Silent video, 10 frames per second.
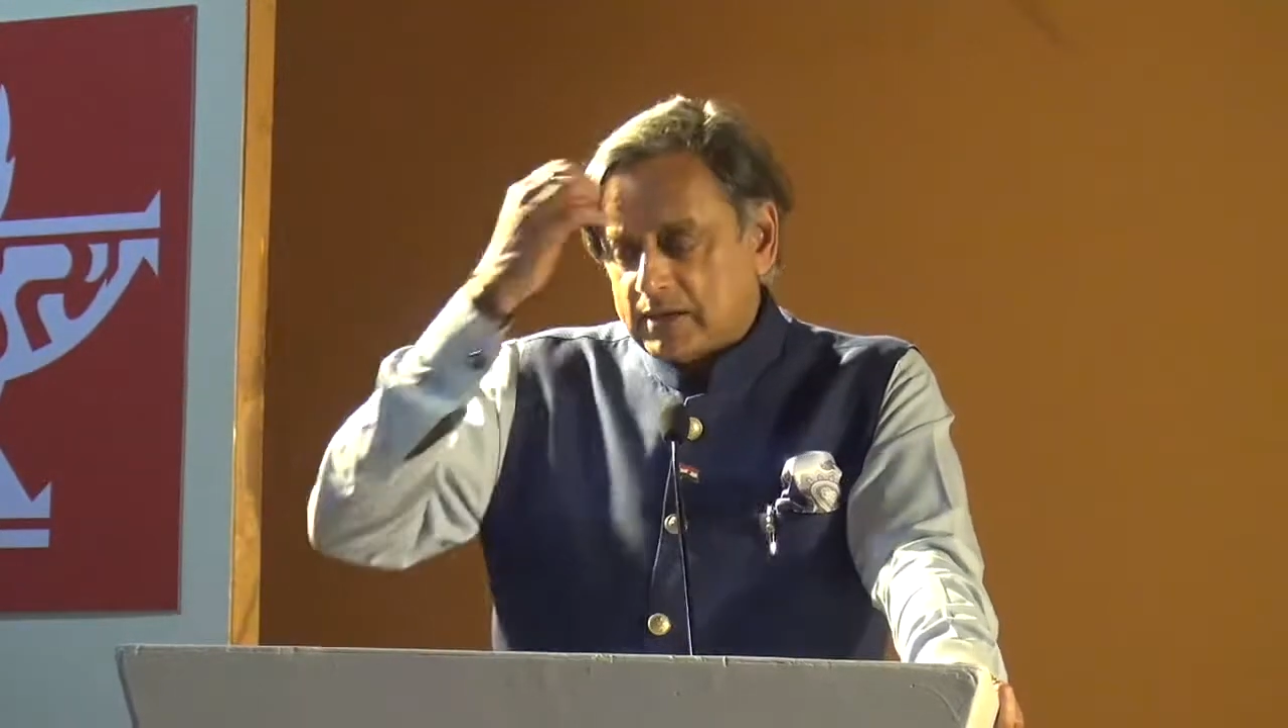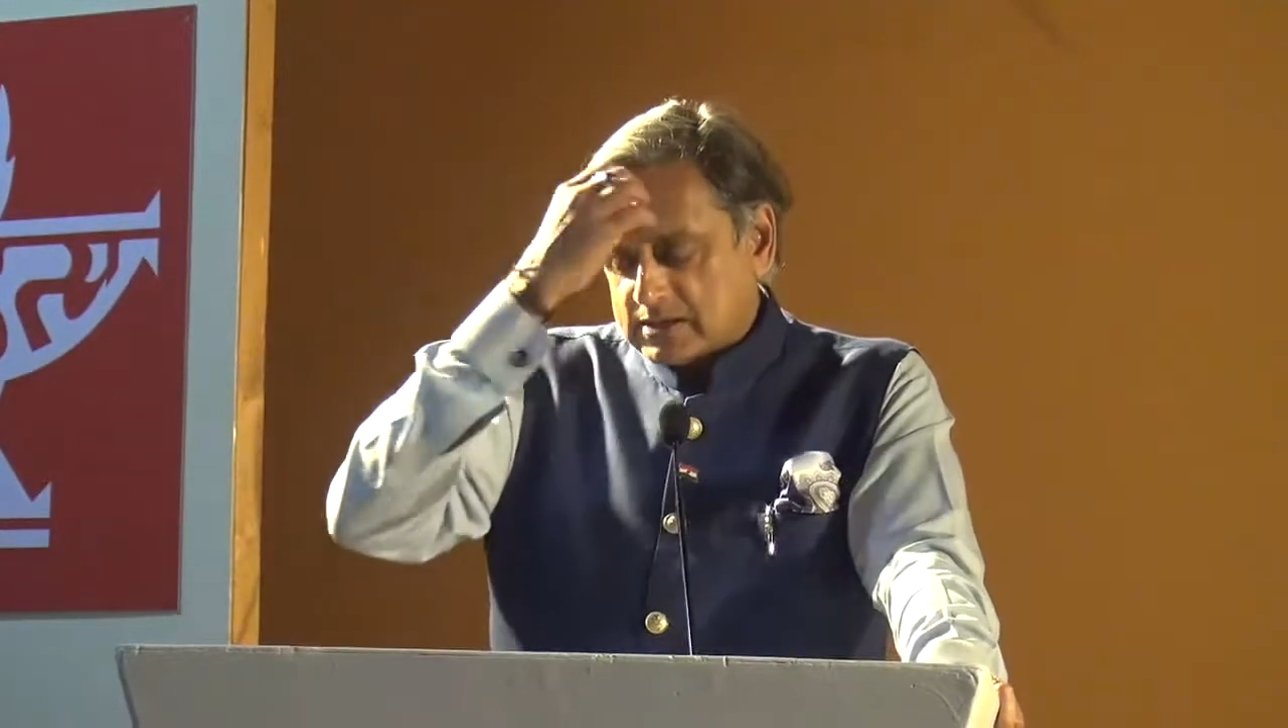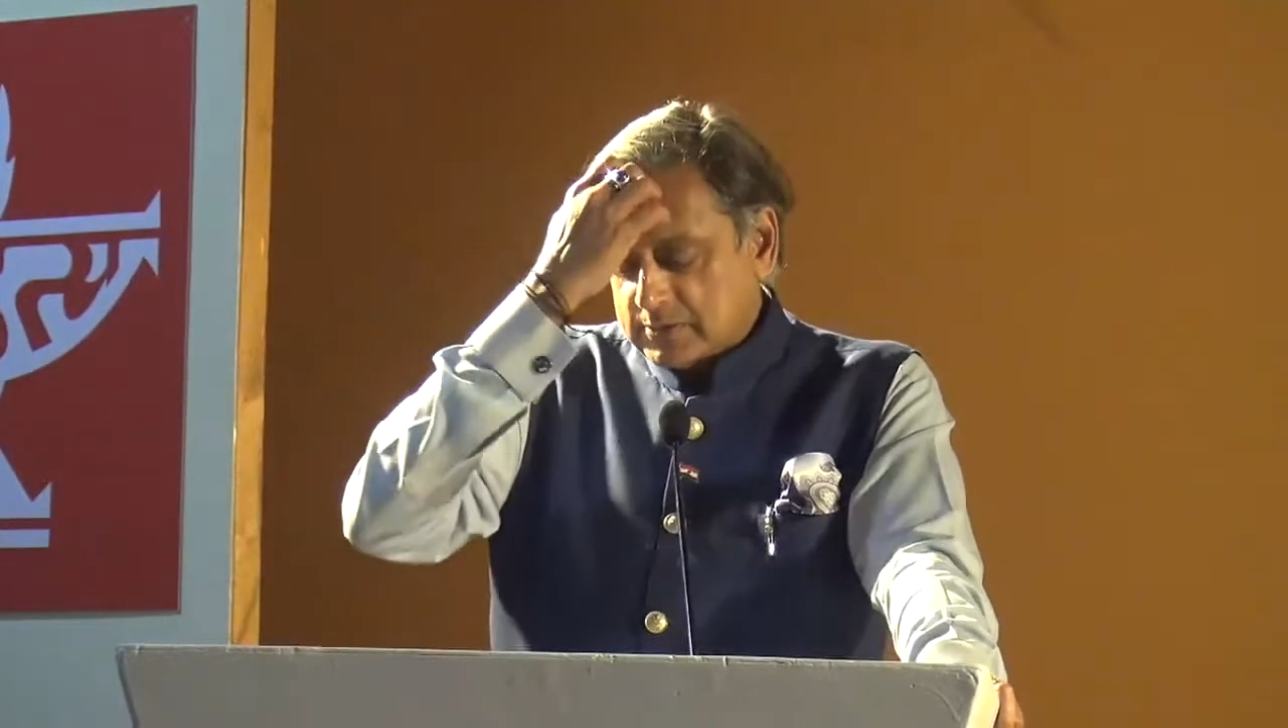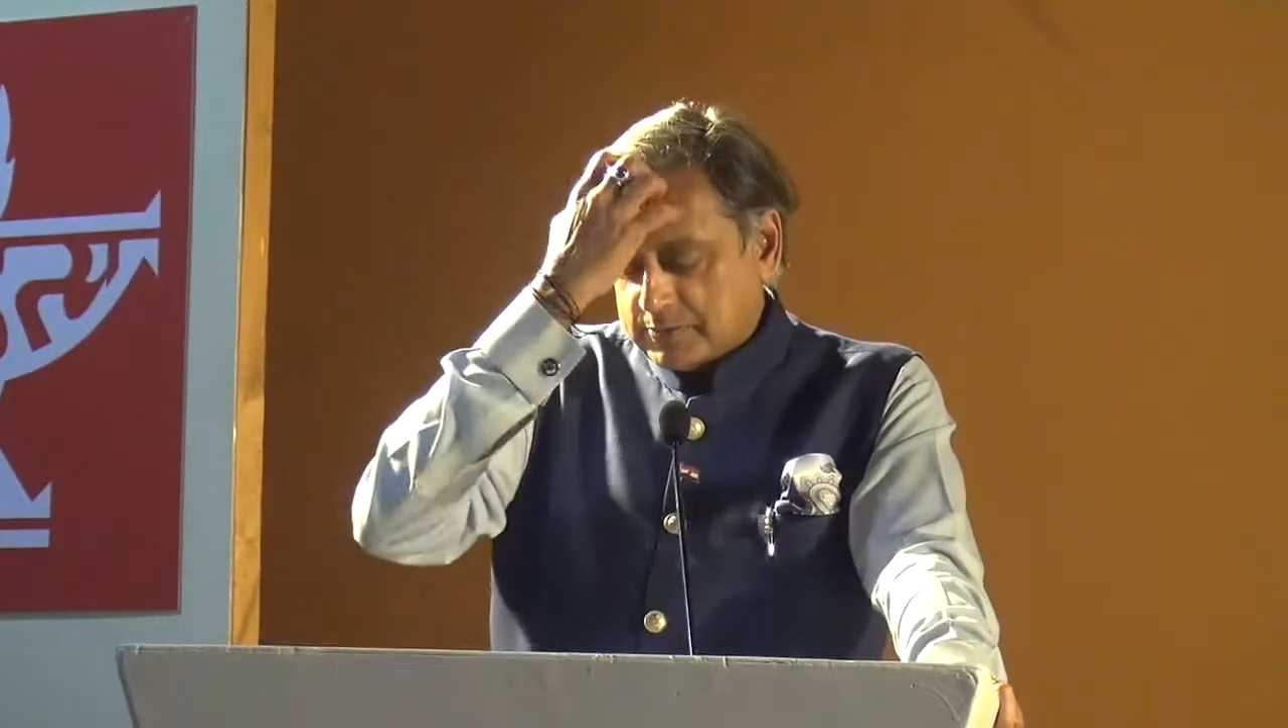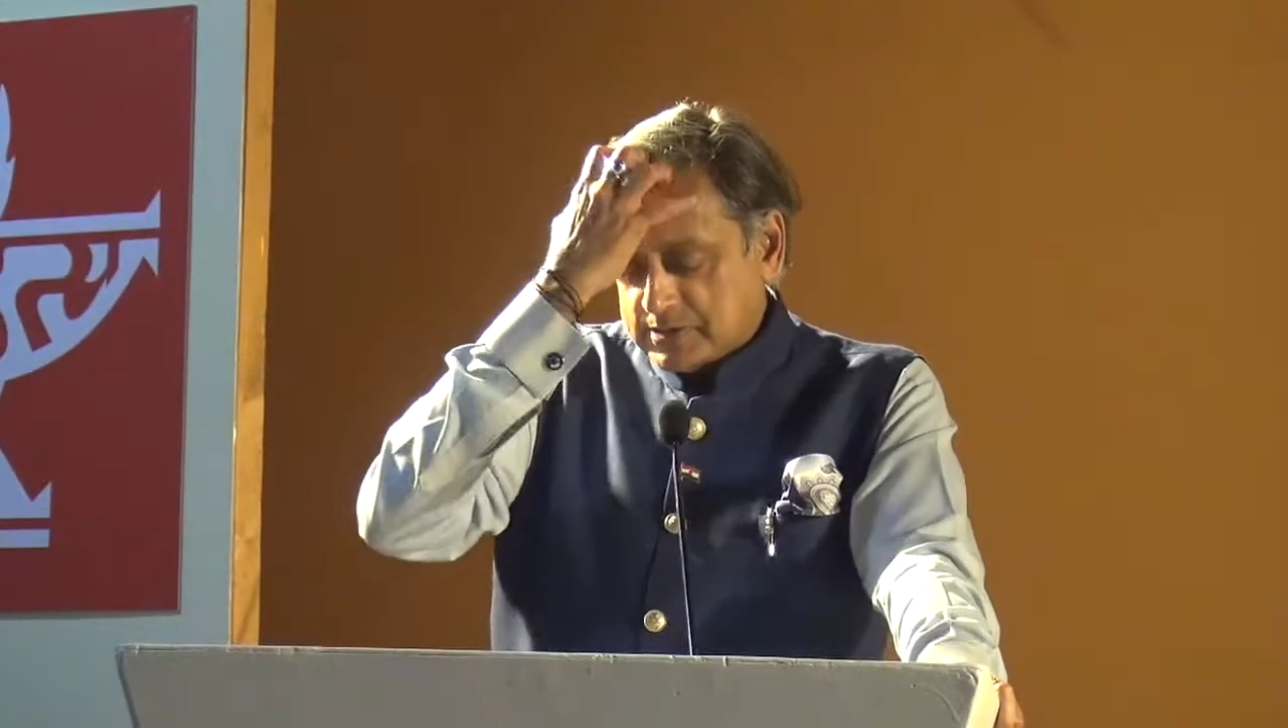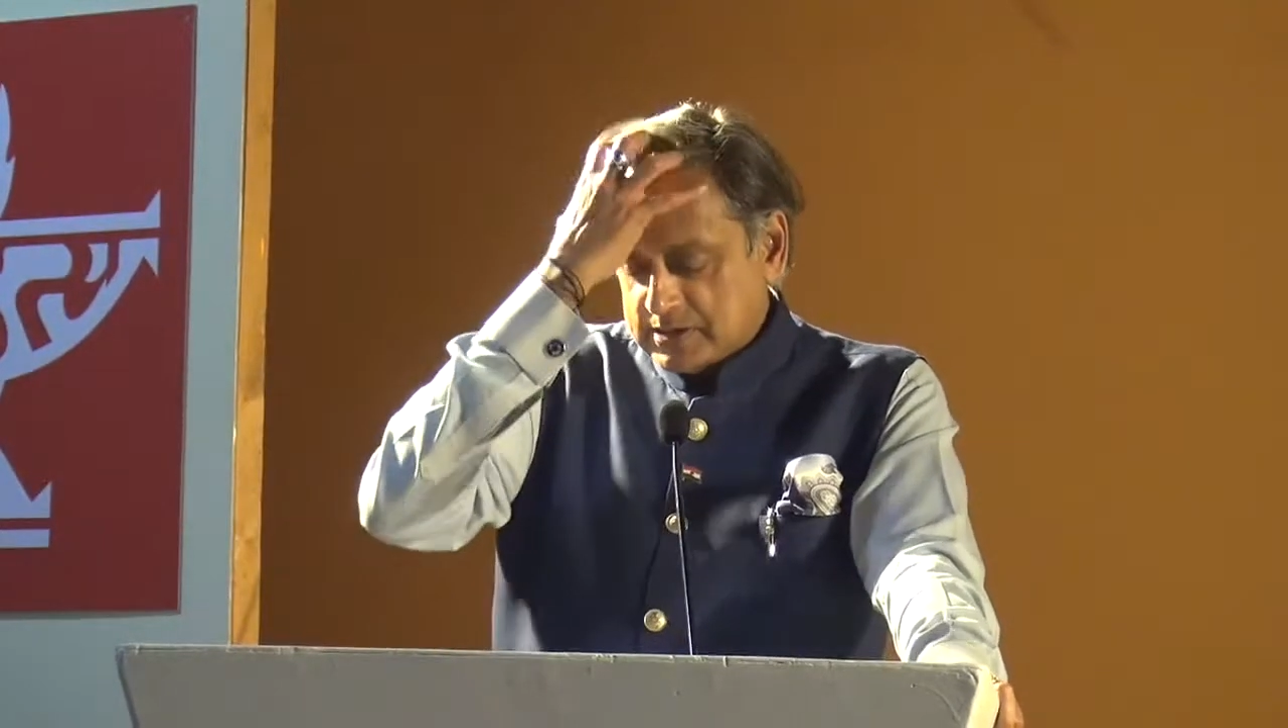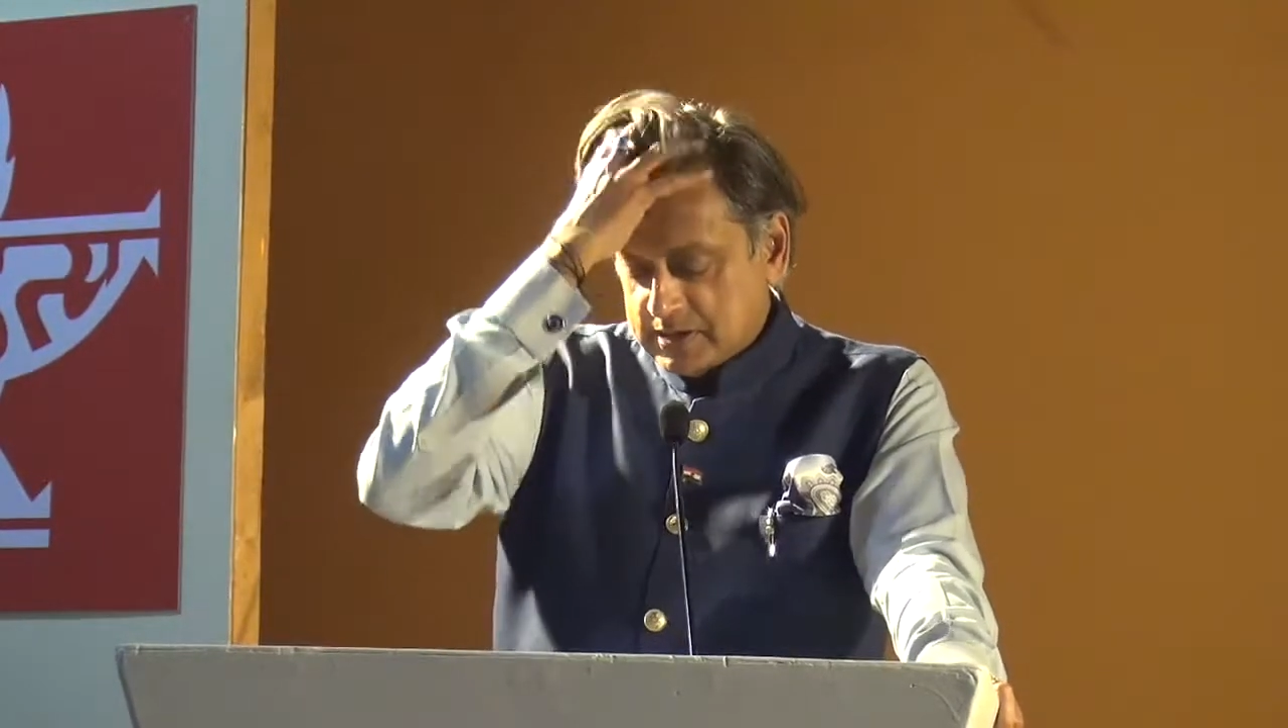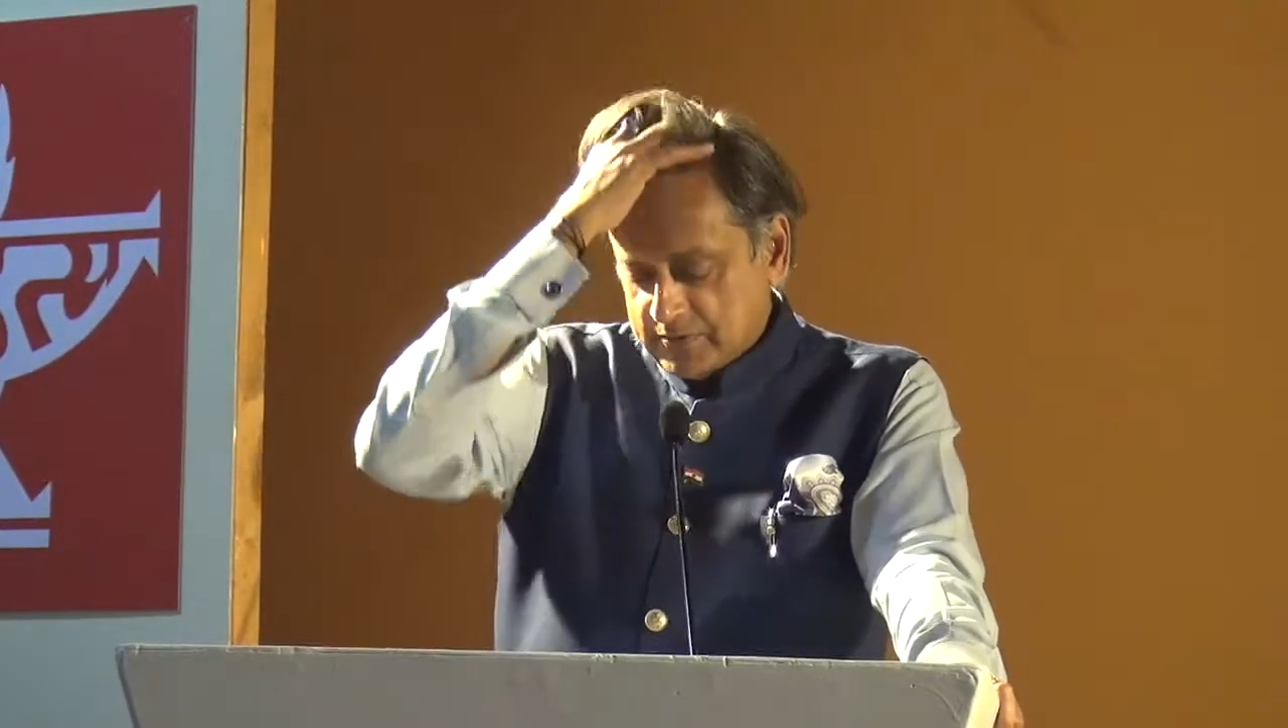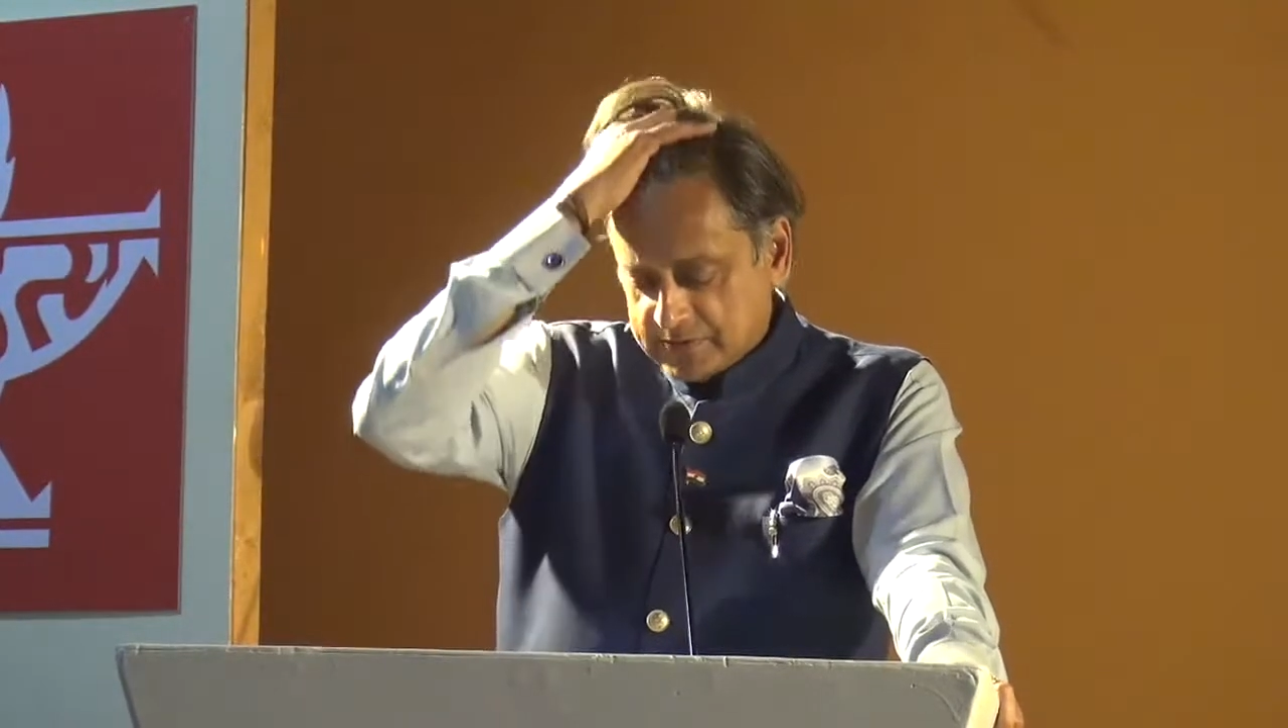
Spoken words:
multiplicity